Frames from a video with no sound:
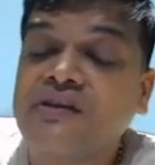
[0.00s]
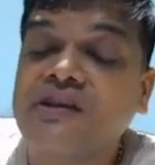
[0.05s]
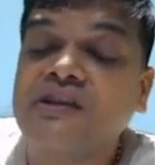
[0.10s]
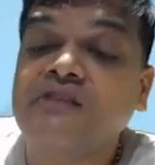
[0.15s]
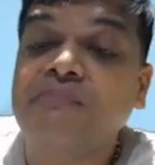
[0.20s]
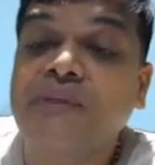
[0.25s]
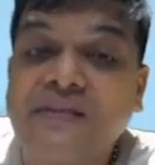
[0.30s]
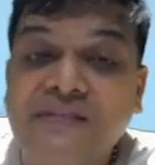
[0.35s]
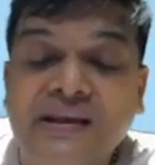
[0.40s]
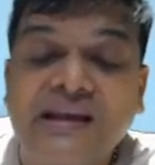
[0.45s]
Is
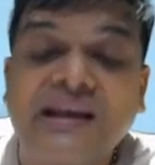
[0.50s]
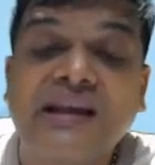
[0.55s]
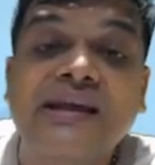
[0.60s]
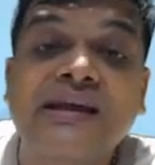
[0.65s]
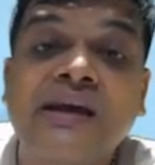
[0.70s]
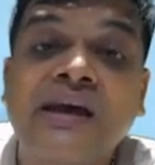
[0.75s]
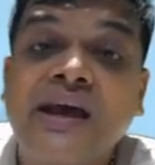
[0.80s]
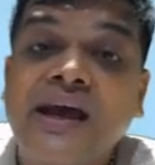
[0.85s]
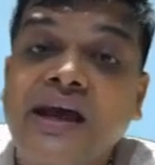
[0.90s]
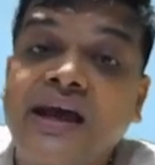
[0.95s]

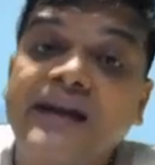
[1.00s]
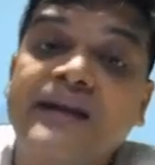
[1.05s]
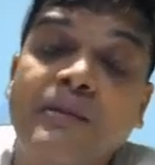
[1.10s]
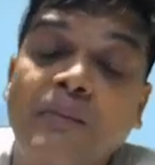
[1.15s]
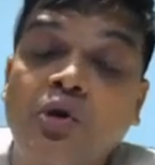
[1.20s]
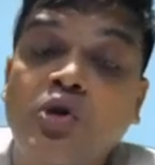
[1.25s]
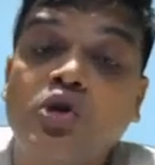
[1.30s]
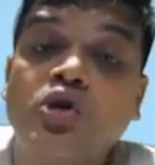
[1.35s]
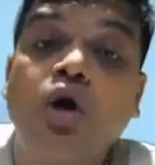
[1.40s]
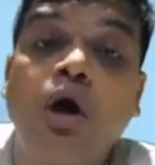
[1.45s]
basically it is
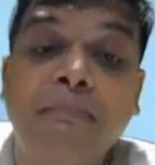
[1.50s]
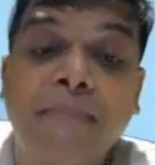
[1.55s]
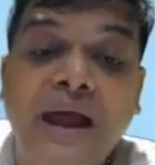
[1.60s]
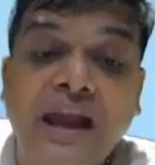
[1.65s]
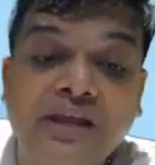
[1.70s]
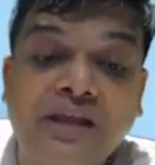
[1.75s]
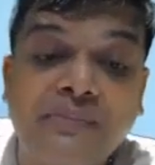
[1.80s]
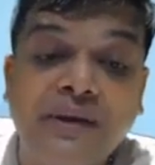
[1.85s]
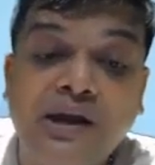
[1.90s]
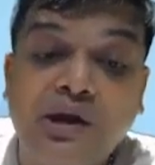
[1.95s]
about top
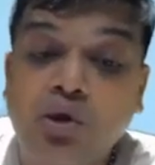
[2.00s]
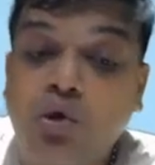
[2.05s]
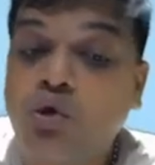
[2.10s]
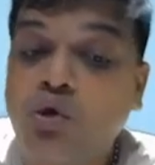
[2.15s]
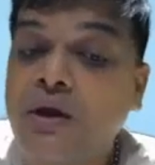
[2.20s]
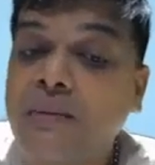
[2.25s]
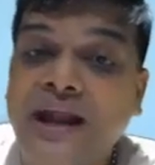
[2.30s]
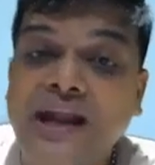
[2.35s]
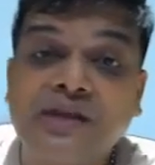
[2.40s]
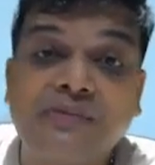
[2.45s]
management,
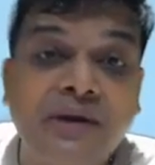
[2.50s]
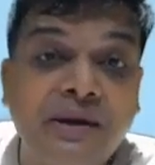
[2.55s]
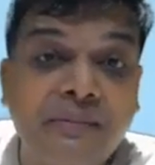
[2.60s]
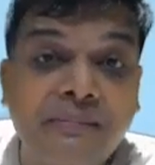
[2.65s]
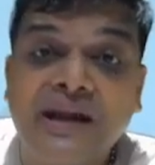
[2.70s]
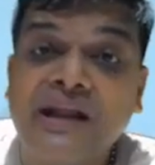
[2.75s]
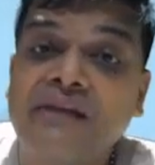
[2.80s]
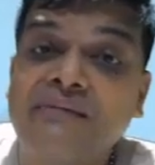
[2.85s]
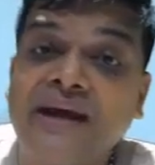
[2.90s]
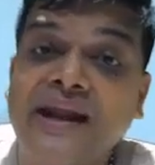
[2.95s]
lower management,
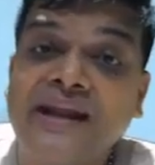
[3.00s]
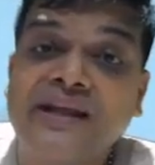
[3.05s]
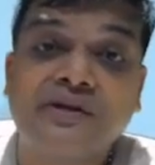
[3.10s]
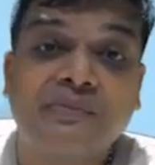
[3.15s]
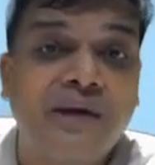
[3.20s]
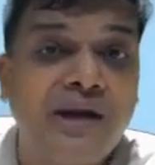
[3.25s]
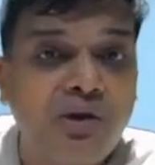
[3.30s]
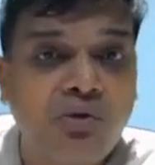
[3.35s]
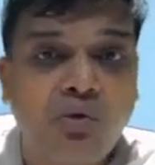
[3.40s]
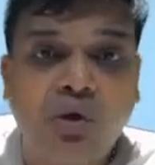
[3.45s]
middle
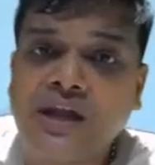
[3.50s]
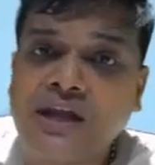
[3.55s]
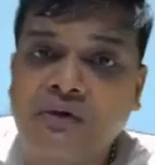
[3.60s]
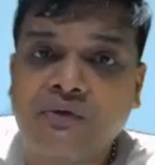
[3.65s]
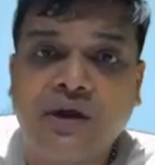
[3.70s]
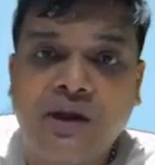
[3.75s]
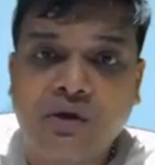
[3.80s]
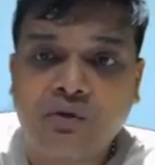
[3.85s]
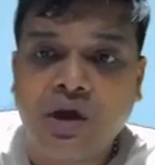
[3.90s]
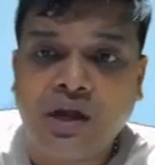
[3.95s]
management,
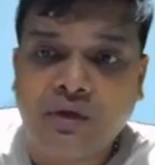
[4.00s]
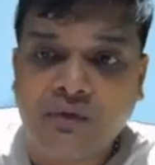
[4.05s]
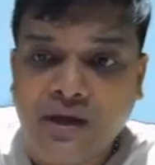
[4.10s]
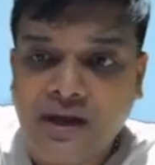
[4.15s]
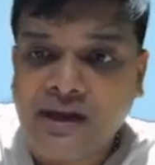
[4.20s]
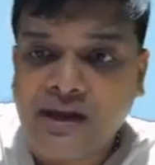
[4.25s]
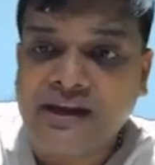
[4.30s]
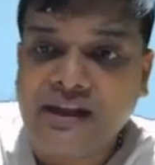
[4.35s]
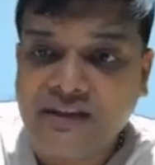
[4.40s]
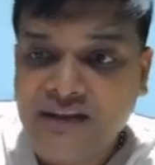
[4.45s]

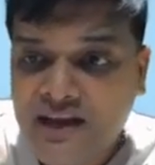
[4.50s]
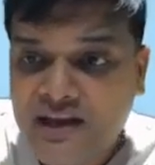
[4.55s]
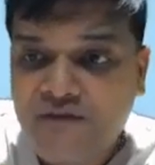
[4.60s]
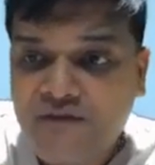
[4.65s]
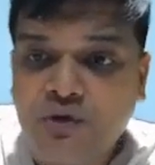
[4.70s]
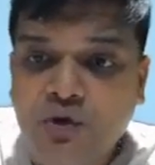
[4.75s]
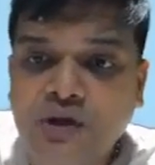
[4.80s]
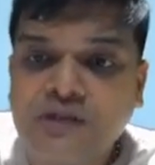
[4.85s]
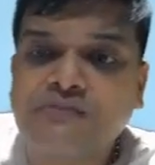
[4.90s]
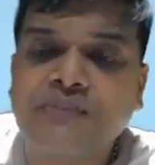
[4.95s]
whatever it is
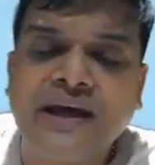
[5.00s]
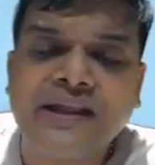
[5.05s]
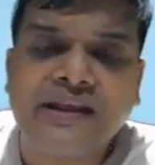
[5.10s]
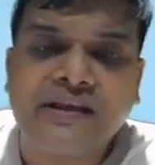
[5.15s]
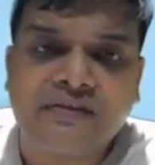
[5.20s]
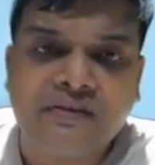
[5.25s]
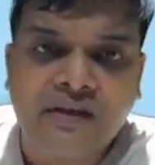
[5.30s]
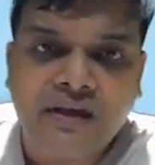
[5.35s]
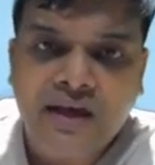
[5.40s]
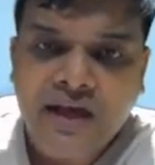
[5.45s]
influenced by
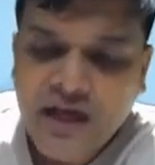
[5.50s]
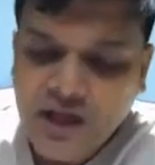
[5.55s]
this.